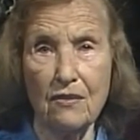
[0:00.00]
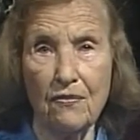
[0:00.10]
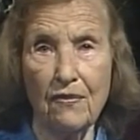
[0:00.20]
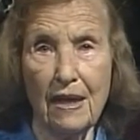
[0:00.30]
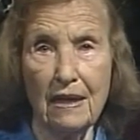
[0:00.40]

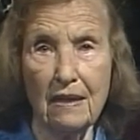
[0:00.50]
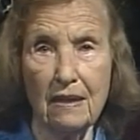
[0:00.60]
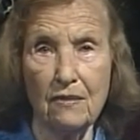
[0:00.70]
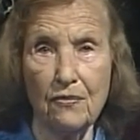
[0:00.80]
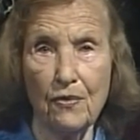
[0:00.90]
of vital
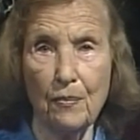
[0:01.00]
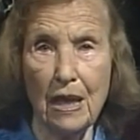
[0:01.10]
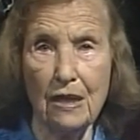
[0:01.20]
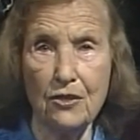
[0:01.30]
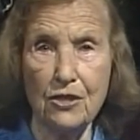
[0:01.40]

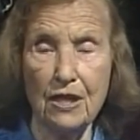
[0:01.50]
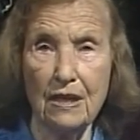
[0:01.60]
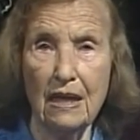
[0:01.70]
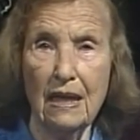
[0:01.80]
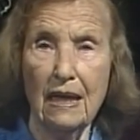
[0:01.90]
information.